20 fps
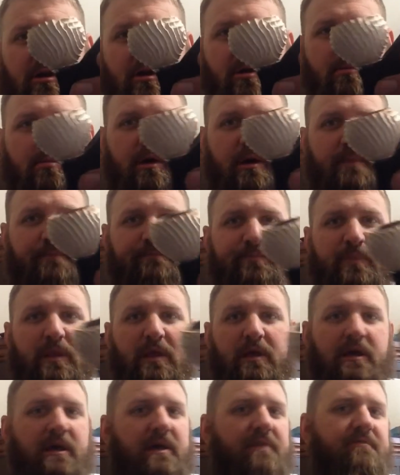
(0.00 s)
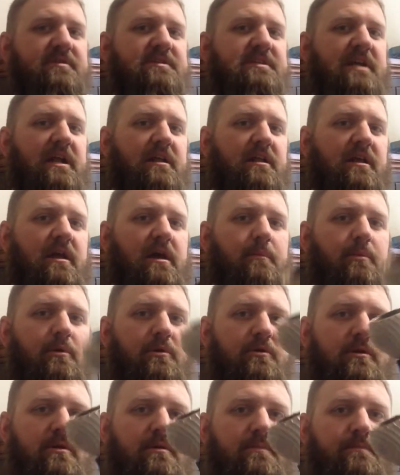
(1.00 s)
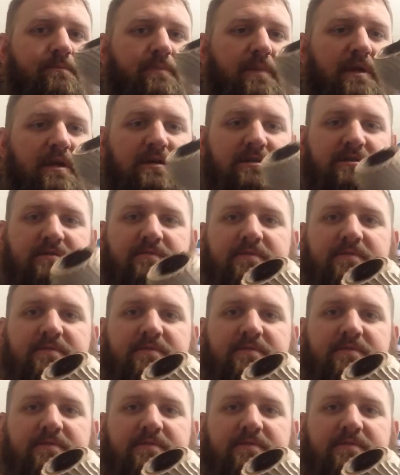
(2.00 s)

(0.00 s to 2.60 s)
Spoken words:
car pipe if you set it in a cup holder because it